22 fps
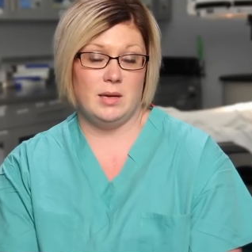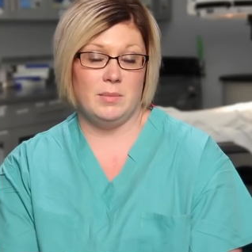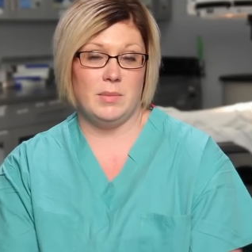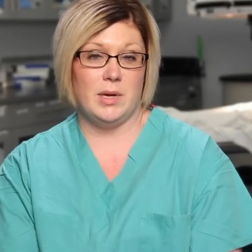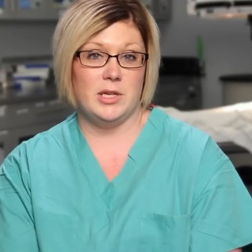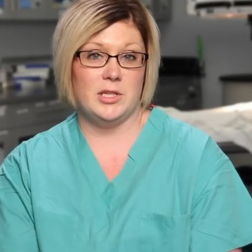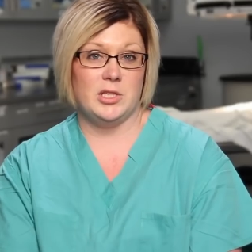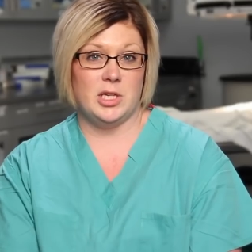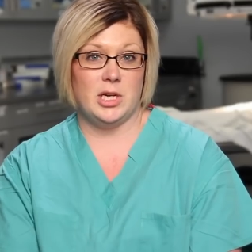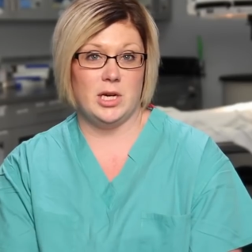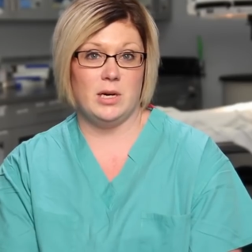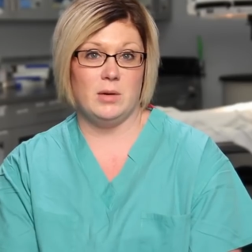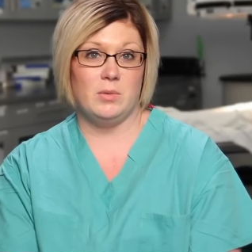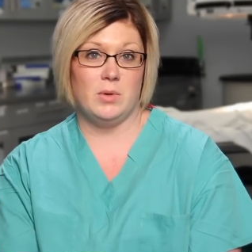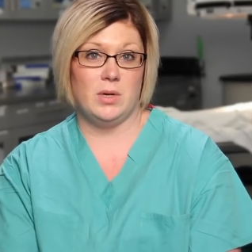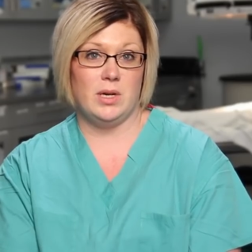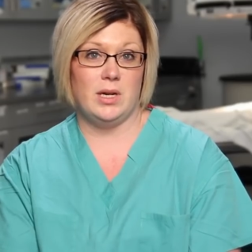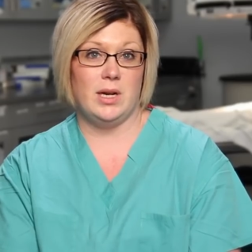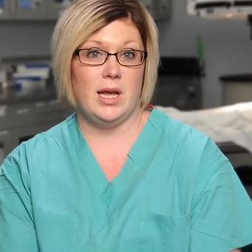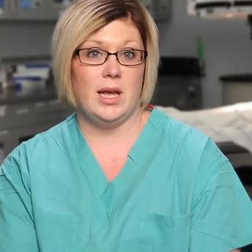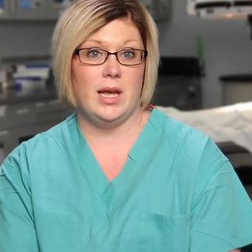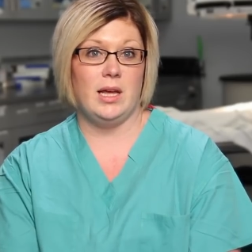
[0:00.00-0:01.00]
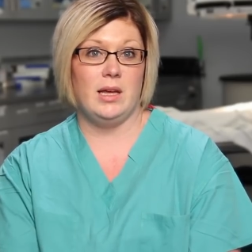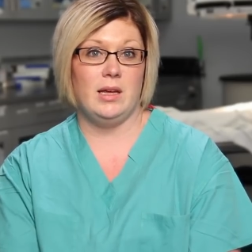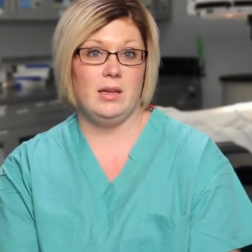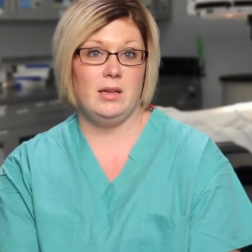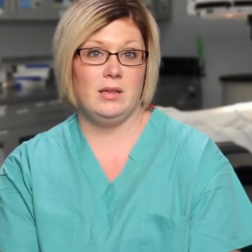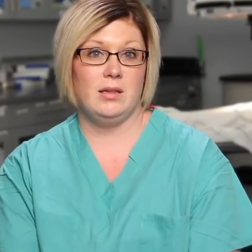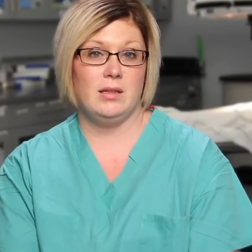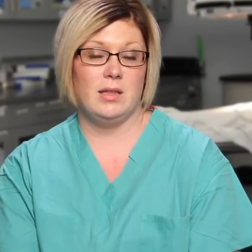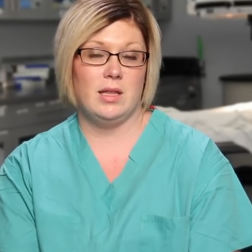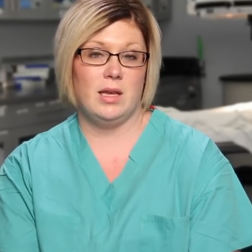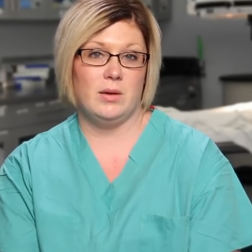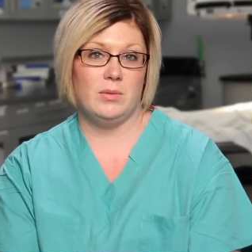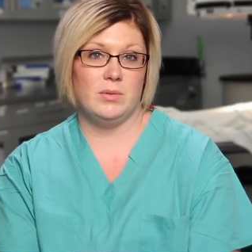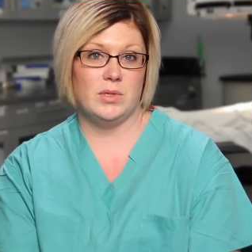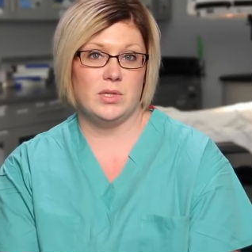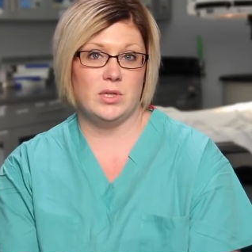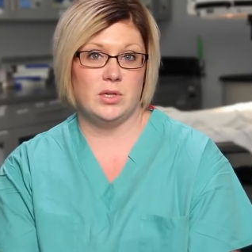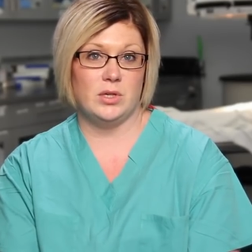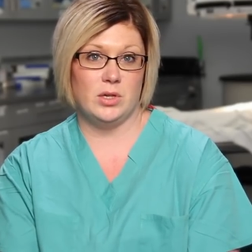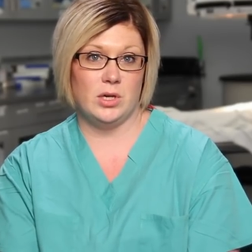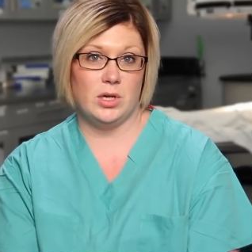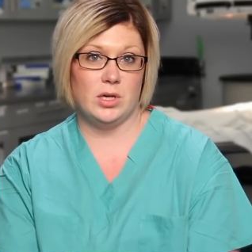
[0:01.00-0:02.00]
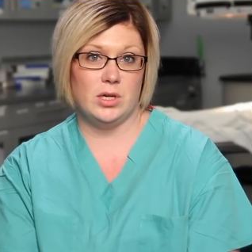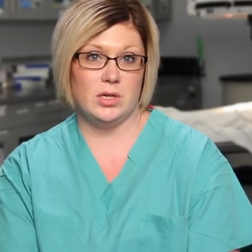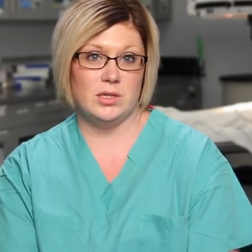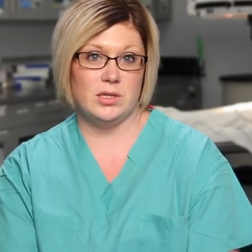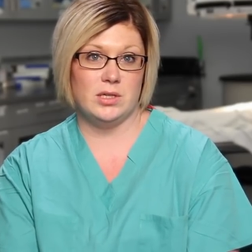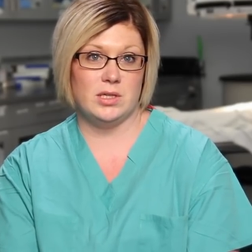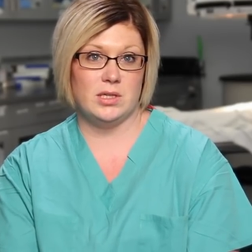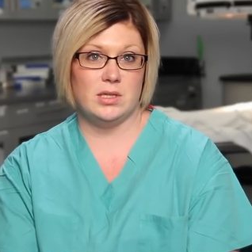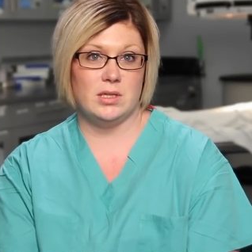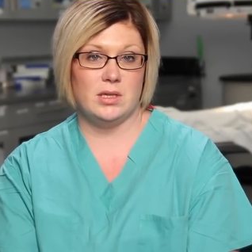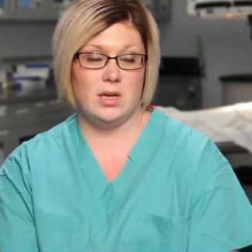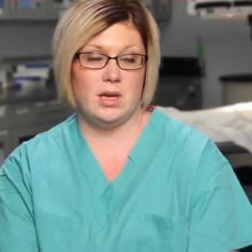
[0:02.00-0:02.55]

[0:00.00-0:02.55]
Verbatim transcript: sit in my chair one day that was a nurse,